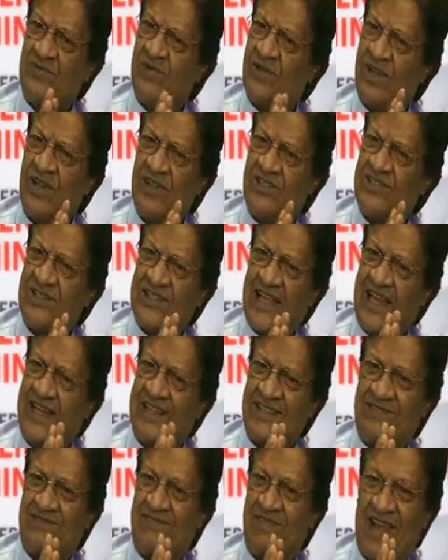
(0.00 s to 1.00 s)
were not
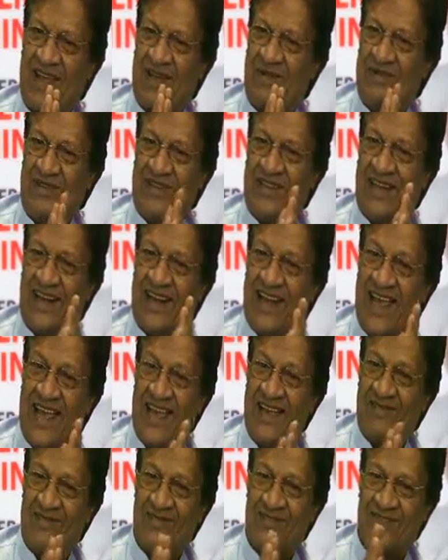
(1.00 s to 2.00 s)
satisfied with their
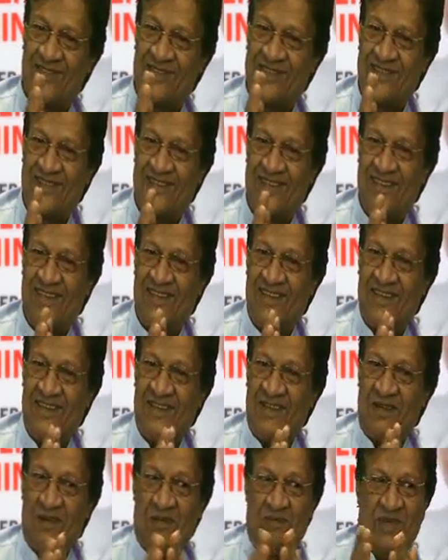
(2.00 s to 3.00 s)
lives,
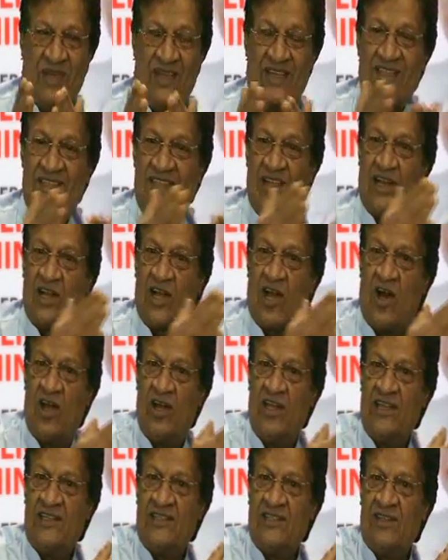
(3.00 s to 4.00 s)
because their
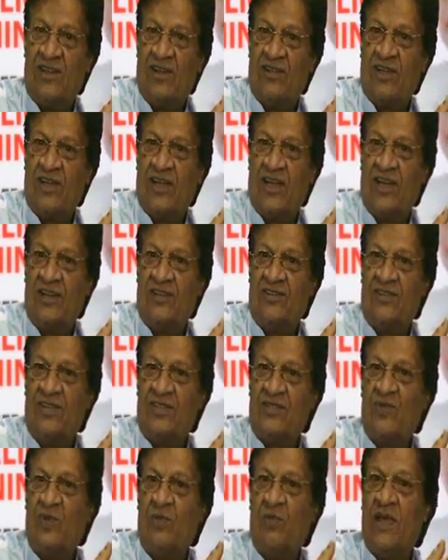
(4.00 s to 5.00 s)
colleagues in other
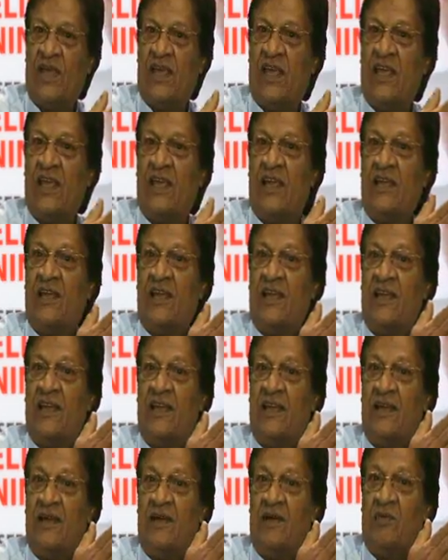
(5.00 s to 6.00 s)
countries were making
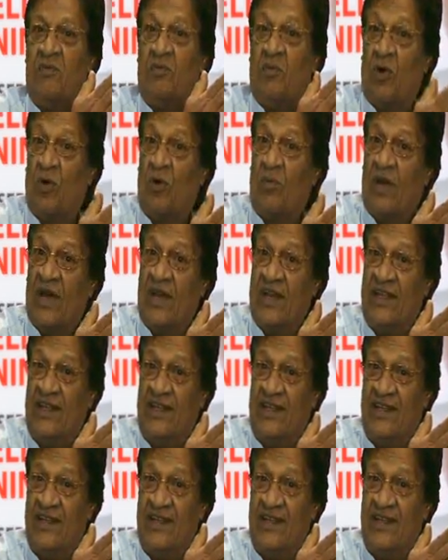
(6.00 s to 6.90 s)
more money.